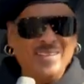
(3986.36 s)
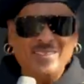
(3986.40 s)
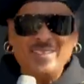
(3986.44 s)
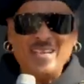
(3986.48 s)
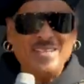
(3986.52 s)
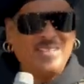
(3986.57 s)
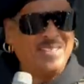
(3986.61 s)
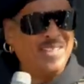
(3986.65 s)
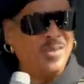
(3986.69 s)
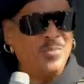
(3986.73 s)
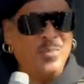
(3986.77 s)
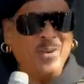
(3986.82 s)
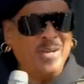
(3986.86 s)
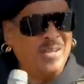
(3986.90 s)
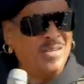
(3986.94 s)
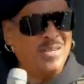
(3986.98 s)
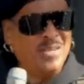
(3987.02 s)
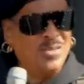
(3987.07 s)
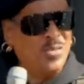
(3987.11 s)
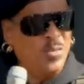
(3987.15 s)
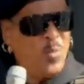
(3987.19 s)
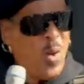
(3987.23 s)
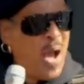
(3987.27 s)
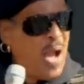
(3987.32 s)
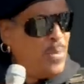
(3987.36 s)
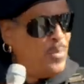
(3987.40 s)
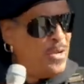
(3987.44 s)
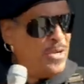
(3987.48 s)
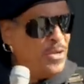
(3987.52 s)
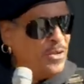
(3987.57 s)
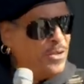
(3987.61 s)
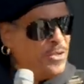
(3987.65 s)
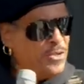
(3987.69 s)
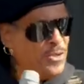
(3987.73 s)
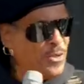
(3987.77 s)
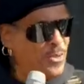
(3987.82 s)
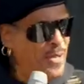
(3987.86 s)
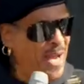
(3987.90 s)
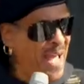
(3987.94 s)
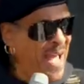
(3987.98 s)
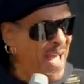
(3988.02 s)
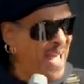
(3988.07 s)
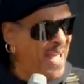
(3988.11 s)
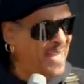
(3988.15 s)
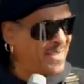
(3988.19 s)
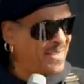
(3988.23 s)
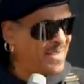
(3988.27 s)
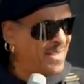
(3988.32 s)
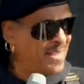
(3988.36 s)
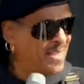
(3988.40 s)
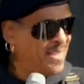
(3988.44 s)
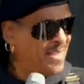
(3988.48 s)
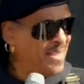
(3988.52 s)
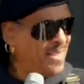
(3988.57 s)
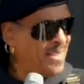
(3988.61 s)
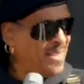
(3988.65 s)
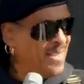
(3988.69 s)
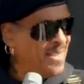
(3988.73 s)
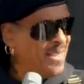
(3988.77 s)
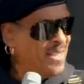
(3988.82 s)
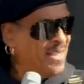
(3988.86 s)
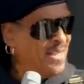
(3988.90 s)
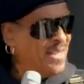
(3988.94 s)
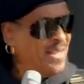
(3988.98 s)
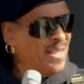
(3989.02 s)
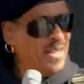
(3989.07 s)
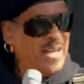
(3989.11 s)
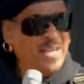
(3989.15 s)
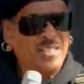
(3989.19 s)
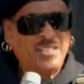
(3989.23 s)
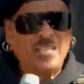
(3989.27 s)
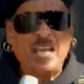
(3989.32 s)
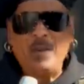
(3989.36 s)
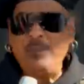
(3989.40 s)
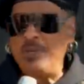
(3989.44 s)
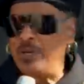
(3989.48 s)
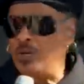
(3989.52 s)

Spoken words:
They said, why are we going to do that? They said,